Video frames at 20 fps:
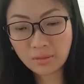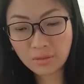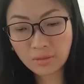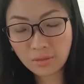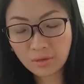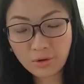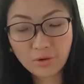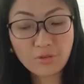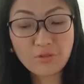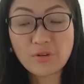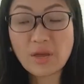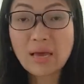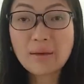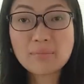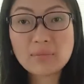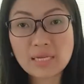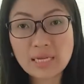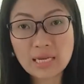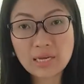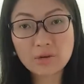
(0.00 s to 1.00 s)
to your
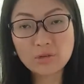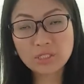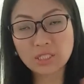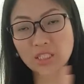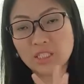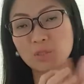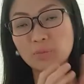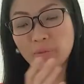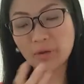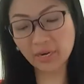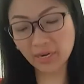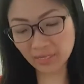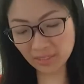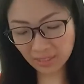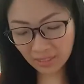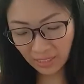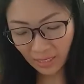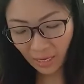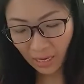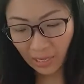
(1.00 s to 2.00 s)
family who's
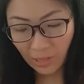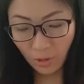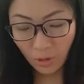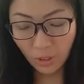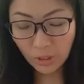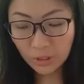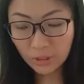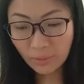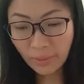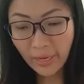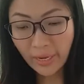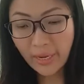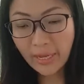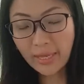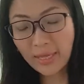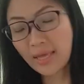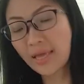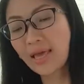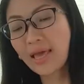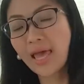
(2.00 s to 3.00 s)
experiencing anosmia,
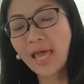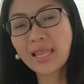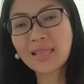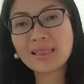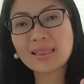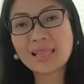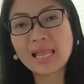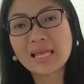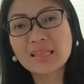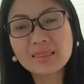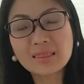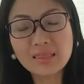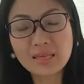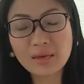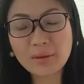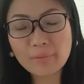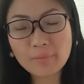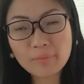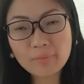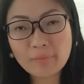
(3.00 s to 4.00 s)
and let
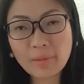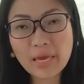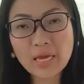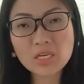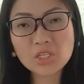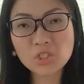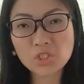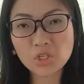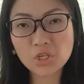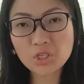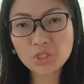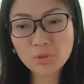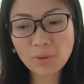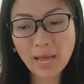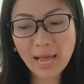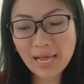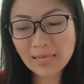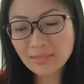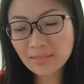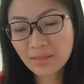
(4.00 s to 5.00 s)
them, make sure to
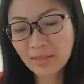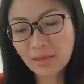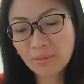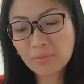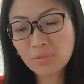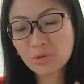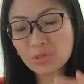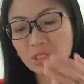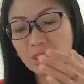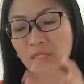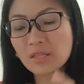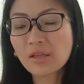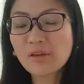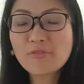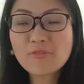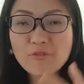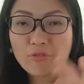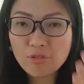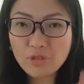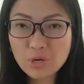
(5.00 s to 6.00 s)
ask them to sniff
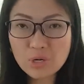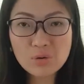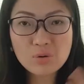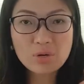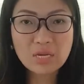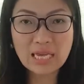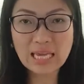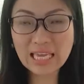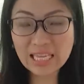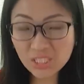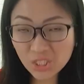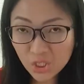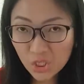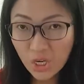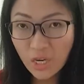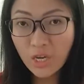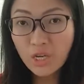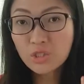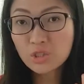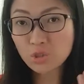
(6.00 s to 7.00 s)
through each
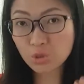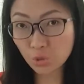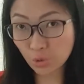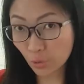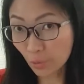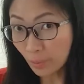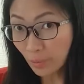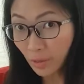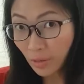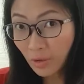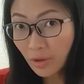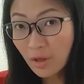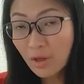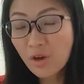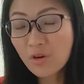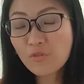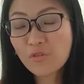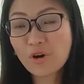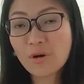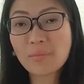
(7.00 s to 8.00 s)
tube
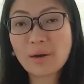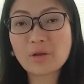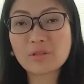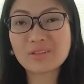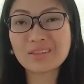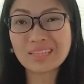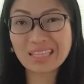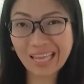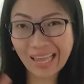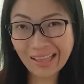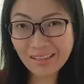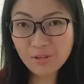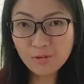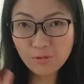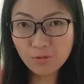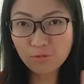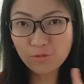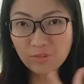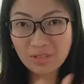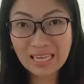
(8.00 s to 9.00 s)
for about 10
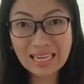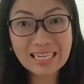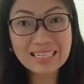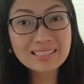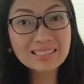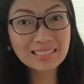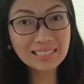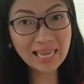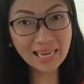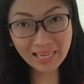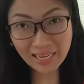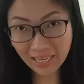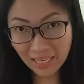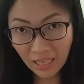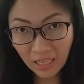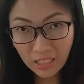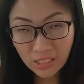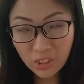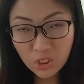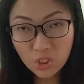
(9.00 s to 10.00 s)
to 15
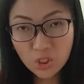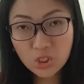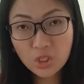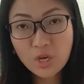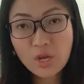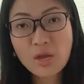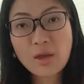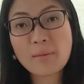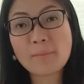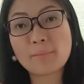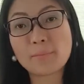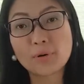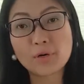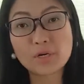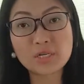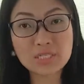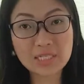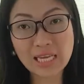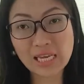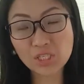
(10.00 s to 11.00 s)
seconds per
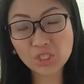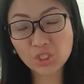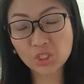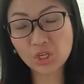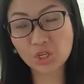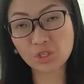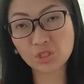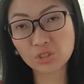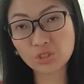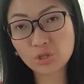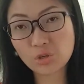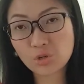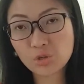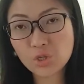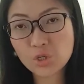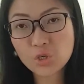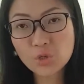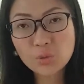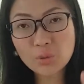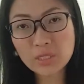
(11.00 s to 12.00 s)
session. So
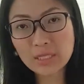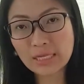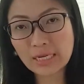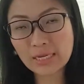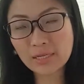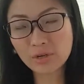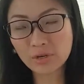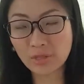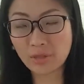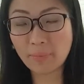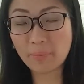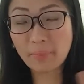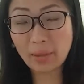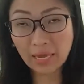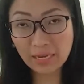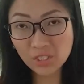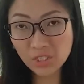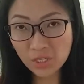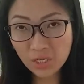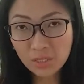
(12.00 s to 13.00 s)
you would need, or the
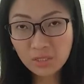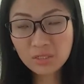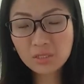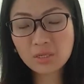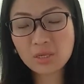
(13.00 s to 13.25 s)
patient